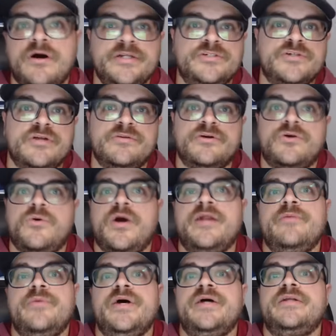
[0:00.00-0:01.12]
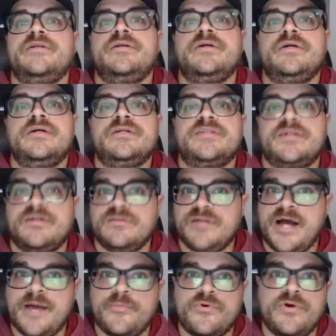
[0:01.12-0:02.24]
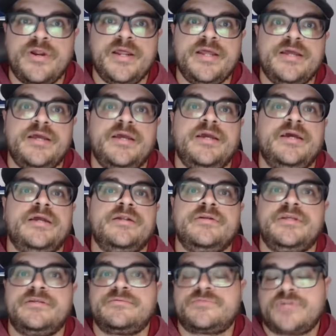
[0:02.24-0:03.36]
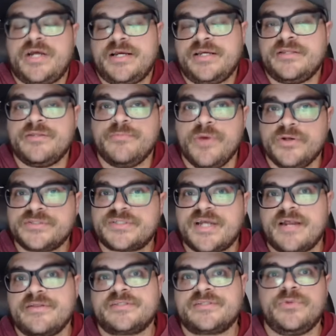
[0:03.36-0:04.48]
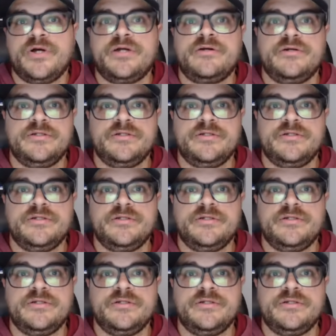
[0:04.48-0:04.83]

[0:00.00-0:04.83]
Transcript: each other quite a bit to collaborate and try and get the most out of this player.